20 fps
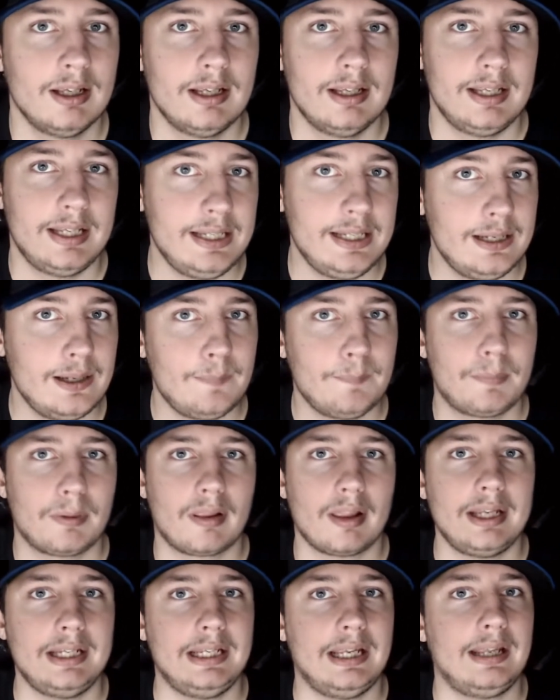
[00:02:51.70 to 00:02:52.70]
He didn't
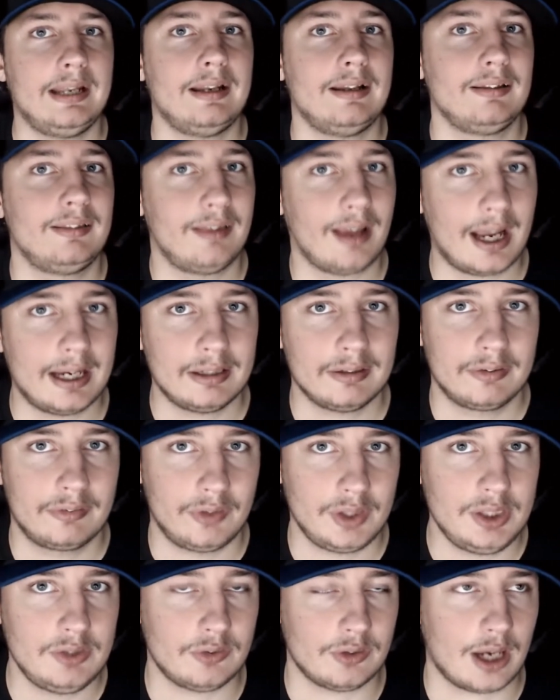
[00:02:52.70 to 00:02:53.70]
play an entire
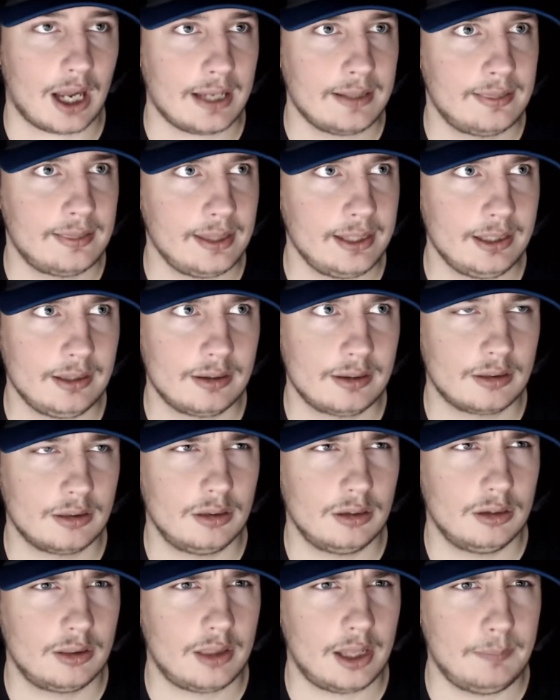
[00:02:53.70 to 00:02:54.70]
season. I think
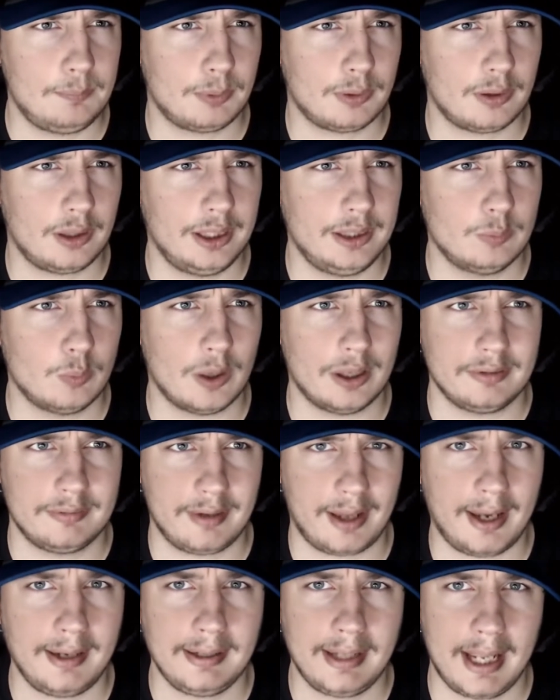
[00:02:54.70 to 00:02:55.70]
they played, what,
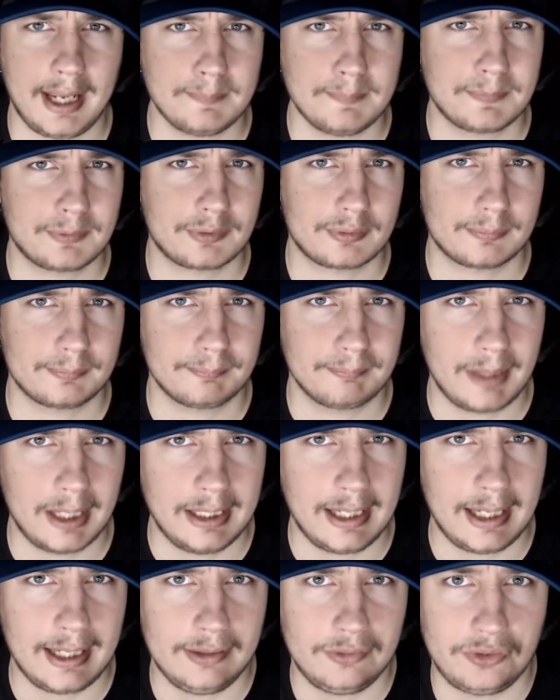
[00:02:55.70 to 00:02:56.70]
10 games in
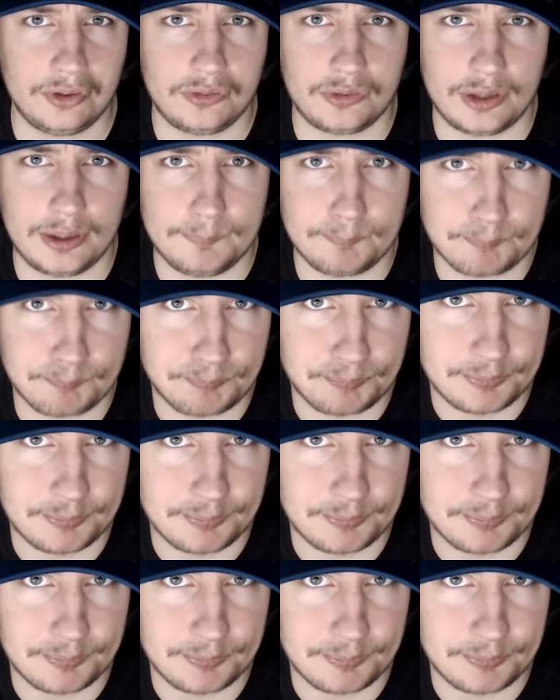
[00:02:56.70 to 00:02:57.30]
the ACC?